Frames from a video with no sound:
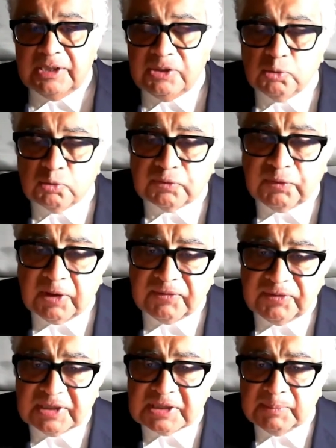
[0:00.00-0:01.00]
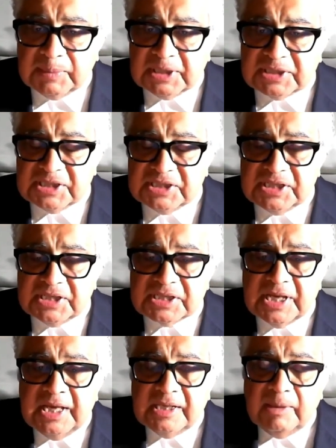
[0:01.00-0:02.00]
used for further
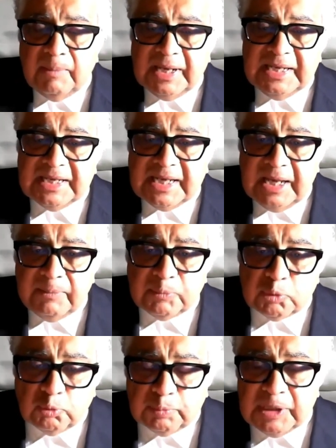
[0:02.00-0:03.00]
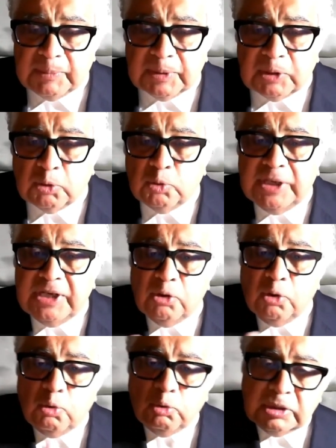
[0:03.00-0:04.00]
purchases. The money came to people who didn't
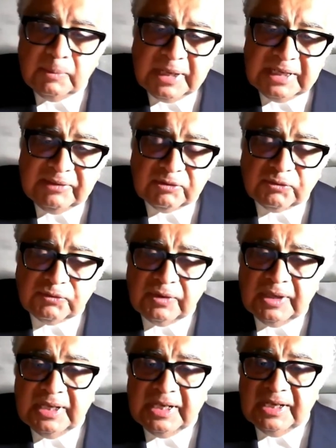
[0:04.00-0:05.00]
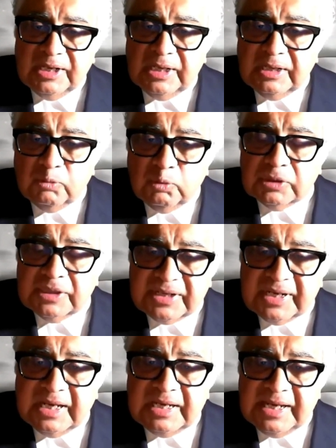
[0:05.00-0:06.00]
know who the money was, who the
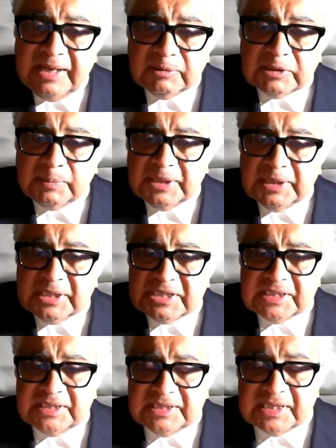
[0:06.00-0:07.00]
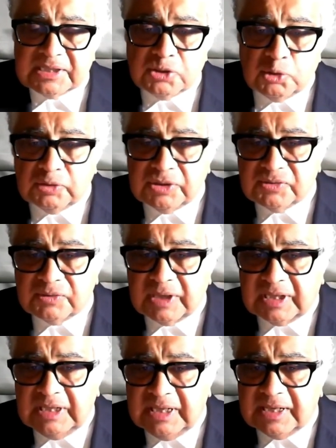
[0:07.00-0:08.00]
real name of the purchaser. They just knew this was
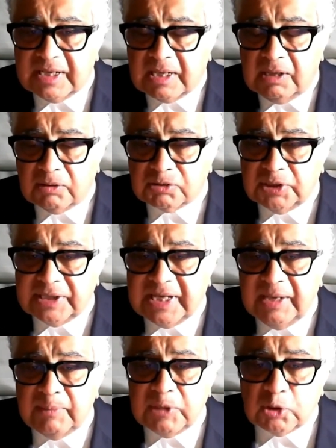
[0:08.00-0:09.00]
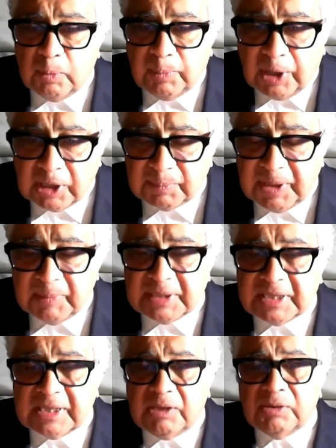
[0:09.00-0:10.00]
a cleared account, so it came into a bond
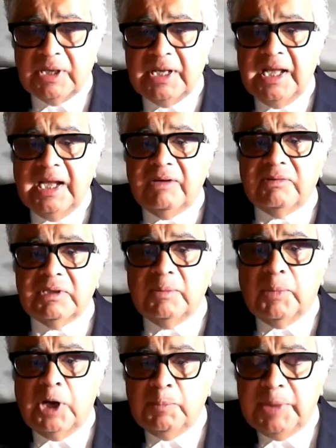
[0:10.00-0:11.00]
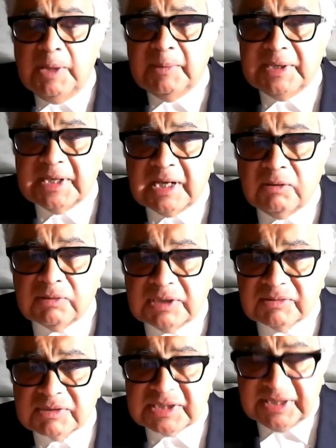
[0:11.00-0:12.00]
payment account, and from the bond payment account it was